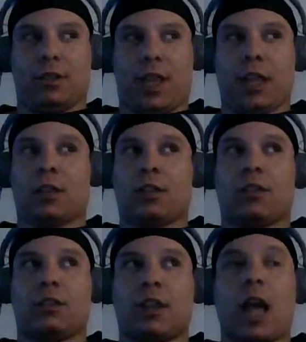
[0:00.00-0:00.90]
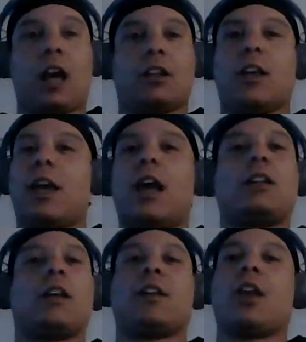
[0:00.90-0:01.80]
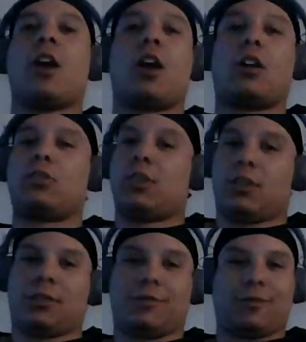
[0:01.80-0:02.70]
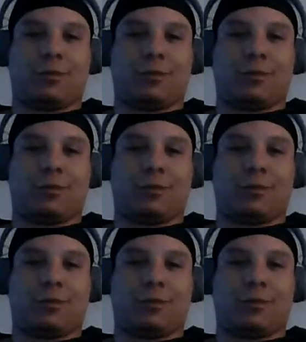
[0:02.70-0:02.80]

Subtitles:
And I'll let y'all just,